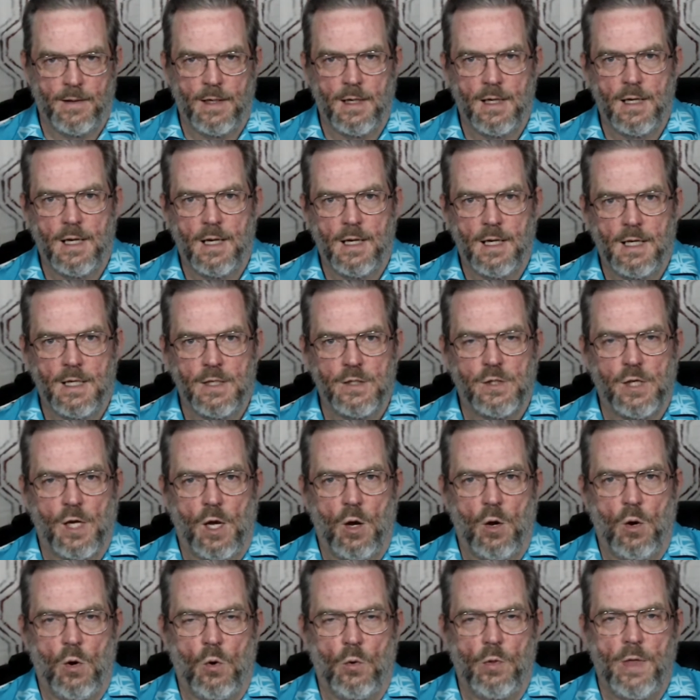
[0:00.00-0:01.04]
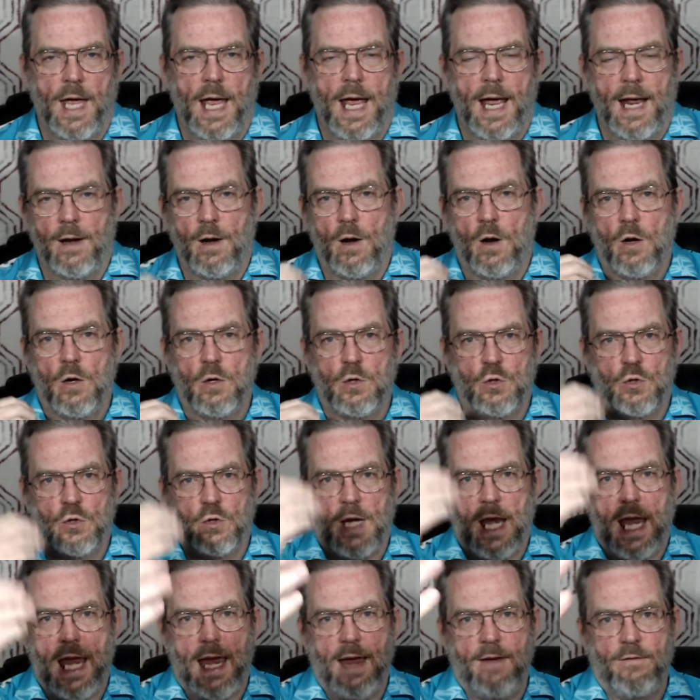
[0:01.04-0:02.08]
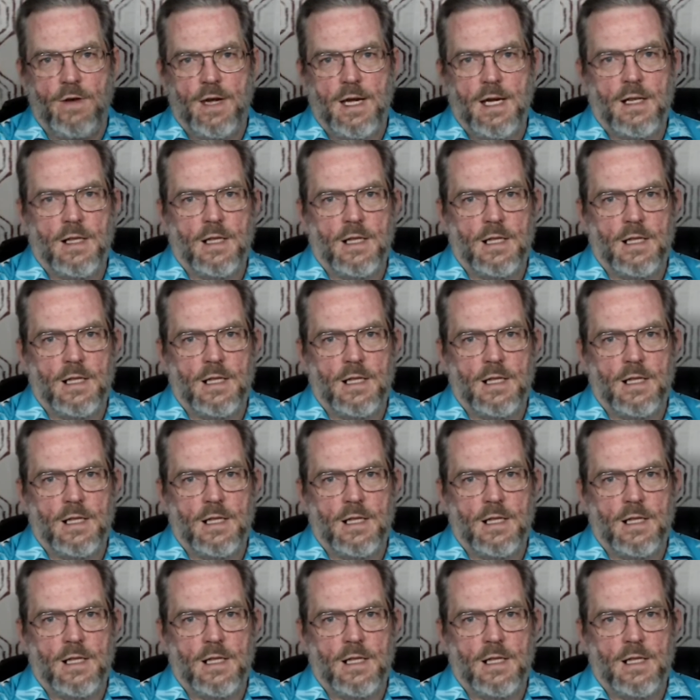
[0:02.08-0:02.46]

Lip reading: so that you're having